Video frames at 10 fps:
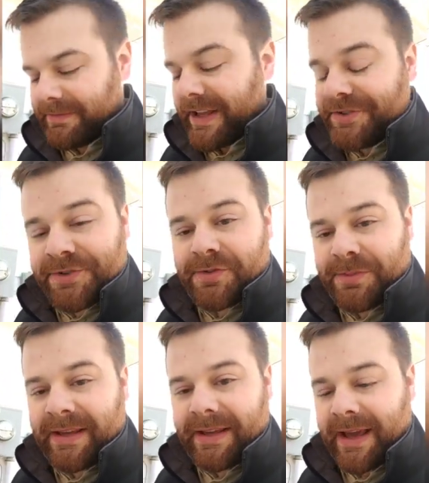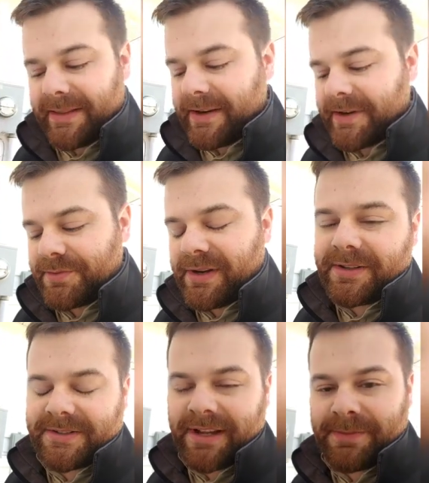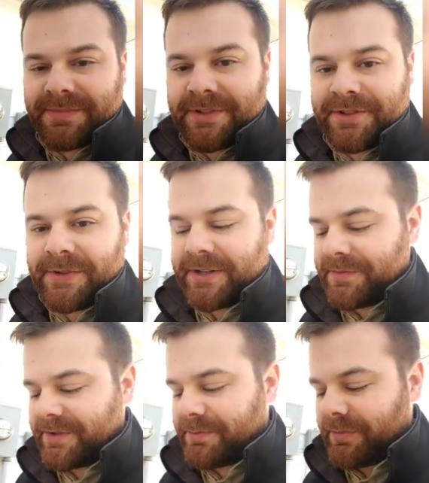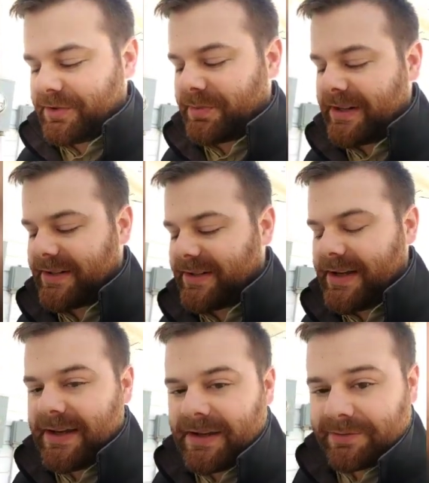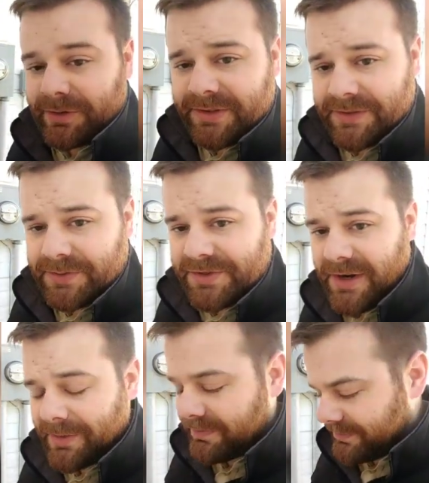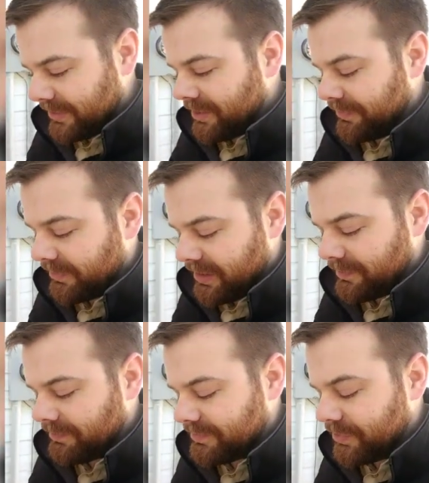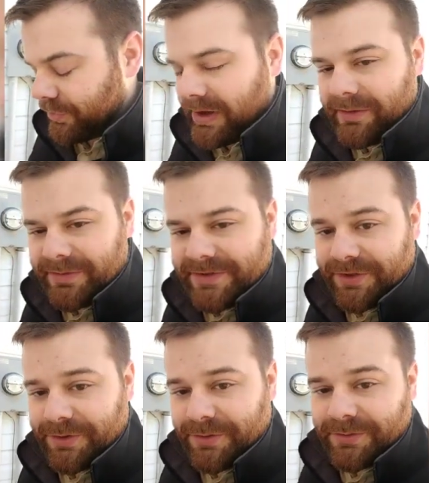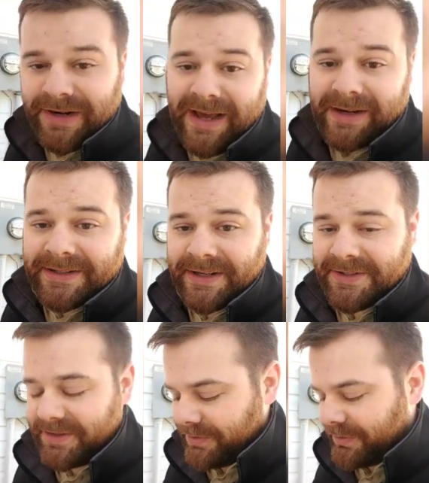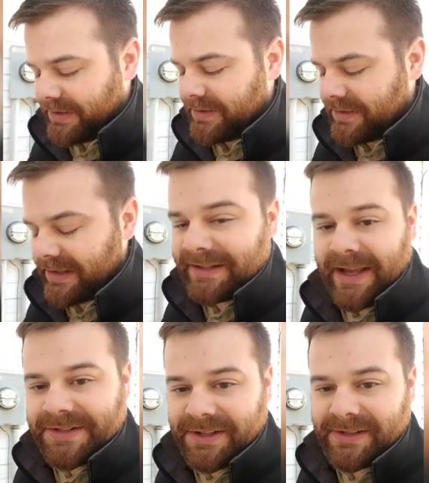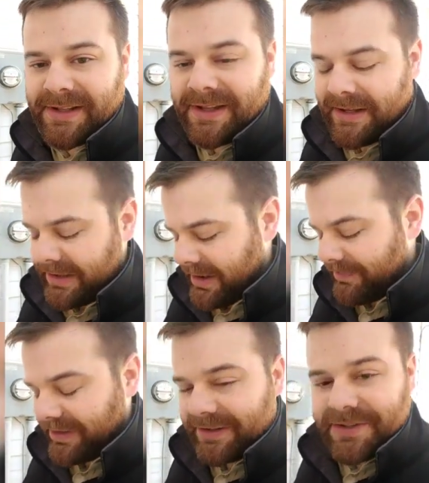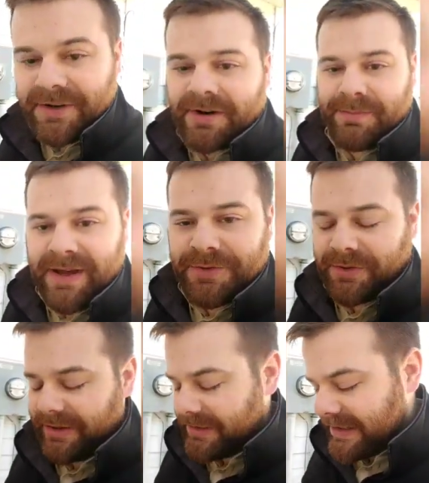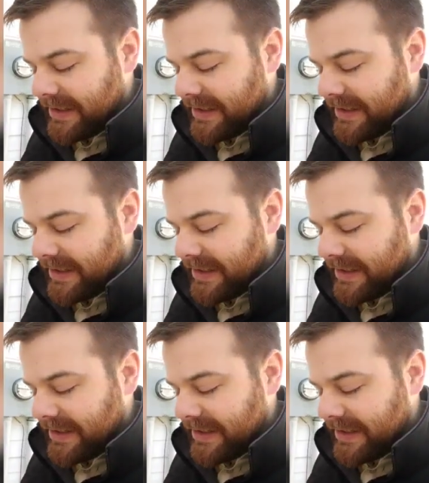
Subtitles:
issues were being had there as well. Same situation was present. Voltage would drop, from 12 to 9 essentially when engaging everything to start manually.